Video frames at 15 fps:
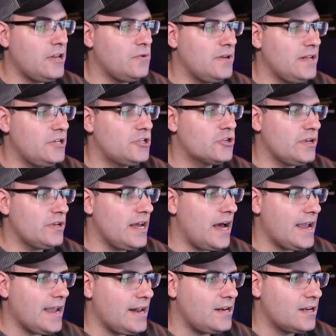you need your
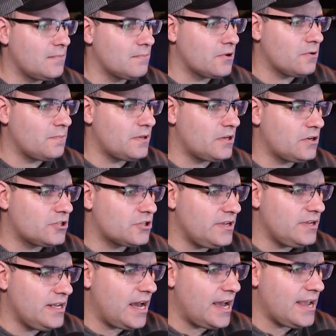EIN number because your
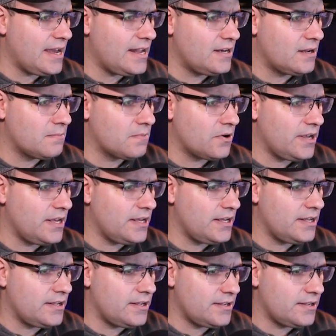EIN number
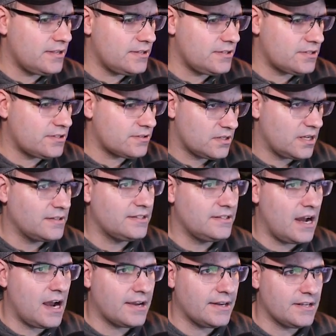is on the
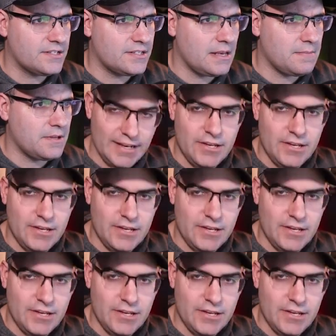docketing statement.